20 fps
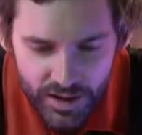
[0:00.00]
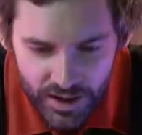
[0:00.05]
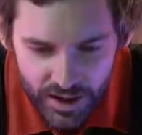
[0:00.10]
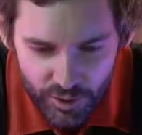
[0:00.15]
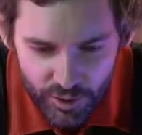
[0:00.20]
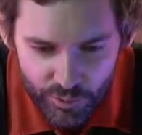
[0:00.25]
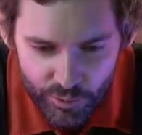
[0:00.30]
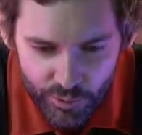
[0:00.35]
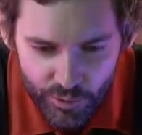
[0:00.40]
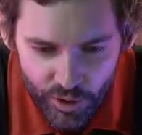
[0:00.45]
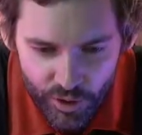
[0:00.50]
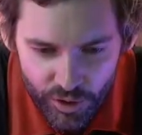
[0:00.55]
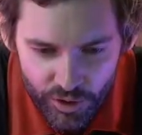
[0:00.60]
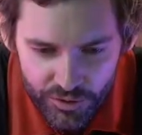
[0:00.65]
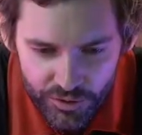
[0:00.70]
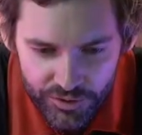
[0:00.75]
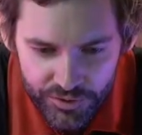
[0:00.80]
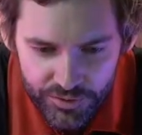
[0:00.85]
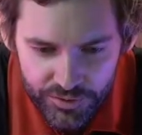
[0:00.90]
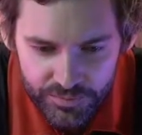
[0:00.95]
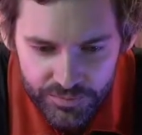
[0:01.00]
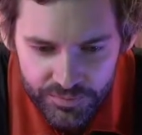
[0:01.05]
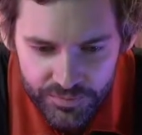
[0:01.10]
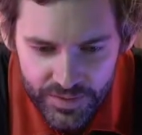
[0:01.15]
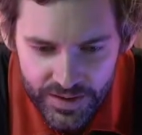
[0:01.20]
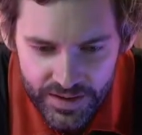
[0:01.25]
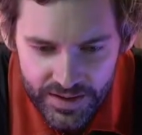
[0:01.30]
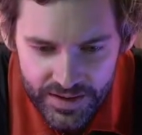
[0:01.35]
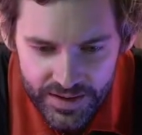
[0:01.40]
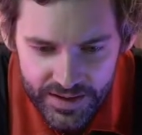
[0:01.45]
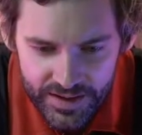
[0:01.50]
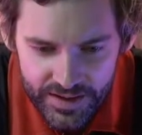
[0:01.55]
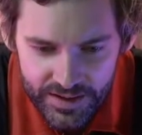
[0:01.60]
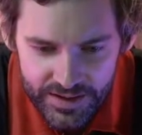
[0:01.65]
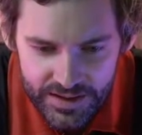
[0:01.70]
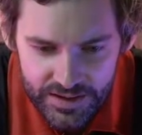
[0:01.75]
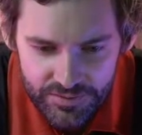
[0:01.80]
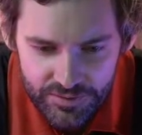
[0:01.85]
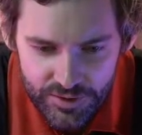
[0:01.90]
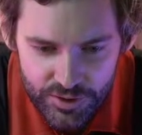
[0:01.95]
rods,
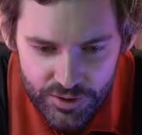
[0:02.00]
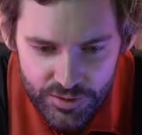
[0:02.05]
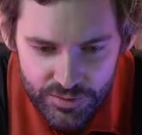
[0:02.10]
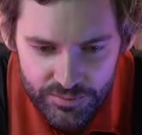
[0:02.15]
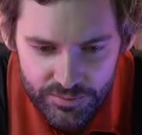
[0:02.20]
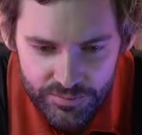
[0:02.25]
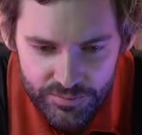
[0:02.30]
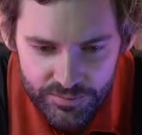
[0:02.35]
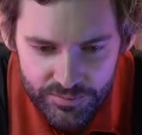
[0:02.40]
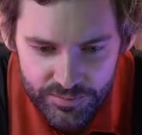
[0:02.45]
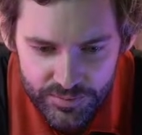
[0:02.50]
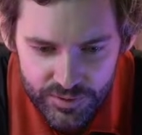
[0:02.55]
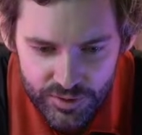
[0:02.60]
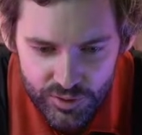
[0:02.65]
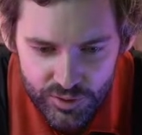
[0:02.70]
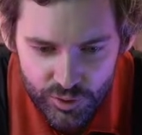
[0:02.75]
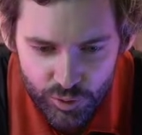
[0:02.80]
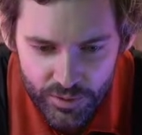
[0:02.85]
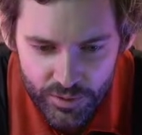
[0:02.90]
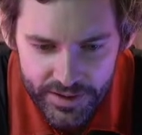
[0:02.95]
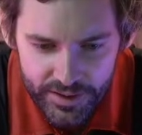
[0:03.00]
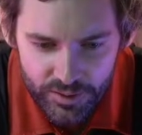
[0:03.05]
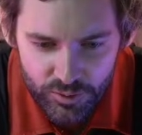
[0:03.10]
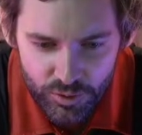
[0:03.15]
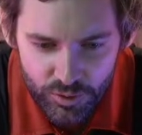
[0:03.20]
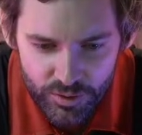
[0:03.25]
if you tweak